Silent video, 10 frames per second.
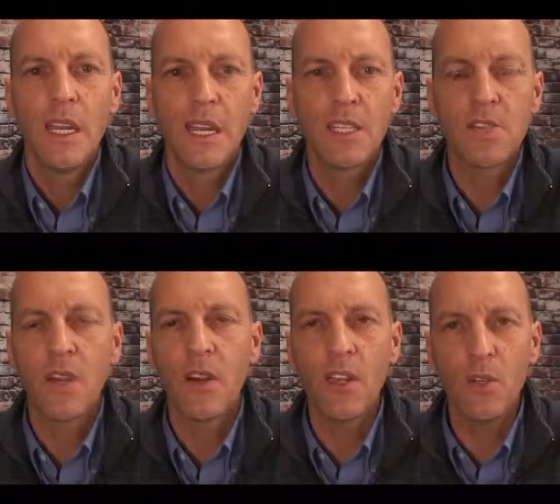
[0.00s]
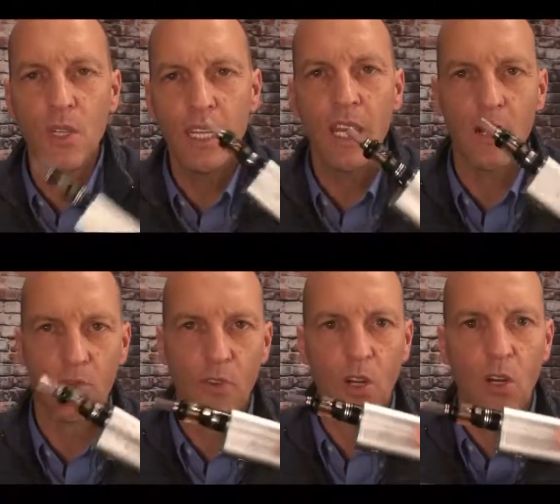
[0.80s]
It has a very unique
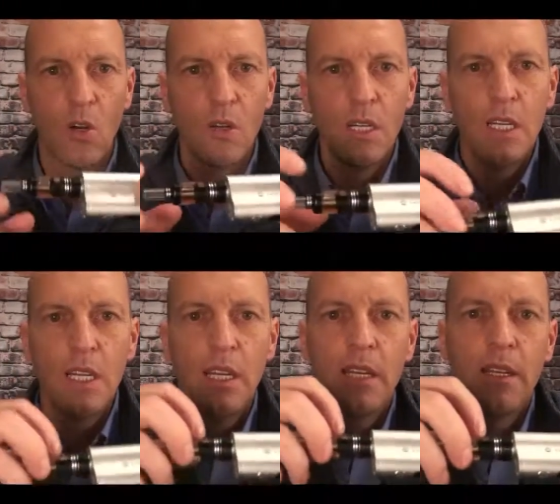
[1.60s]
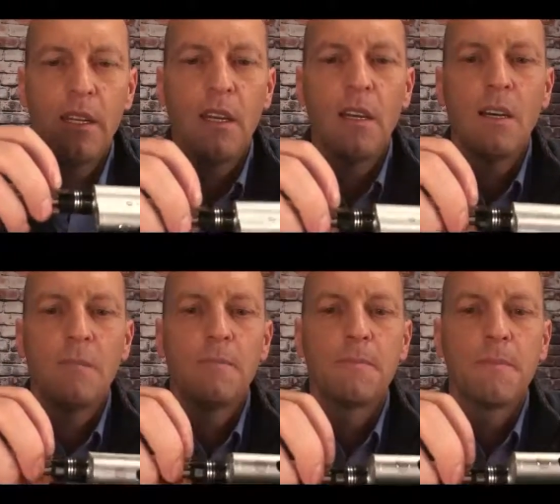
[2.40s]
airflow, and
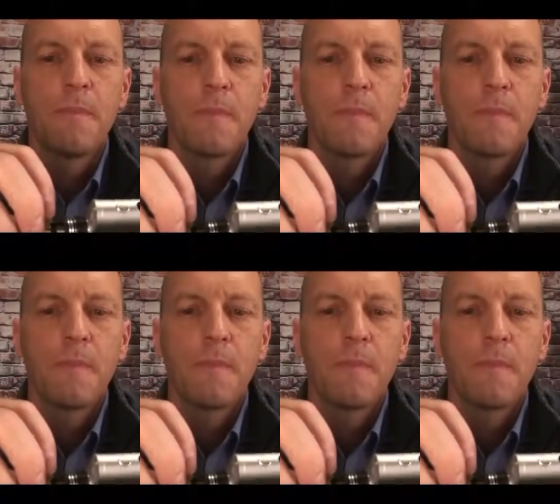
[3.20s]
um,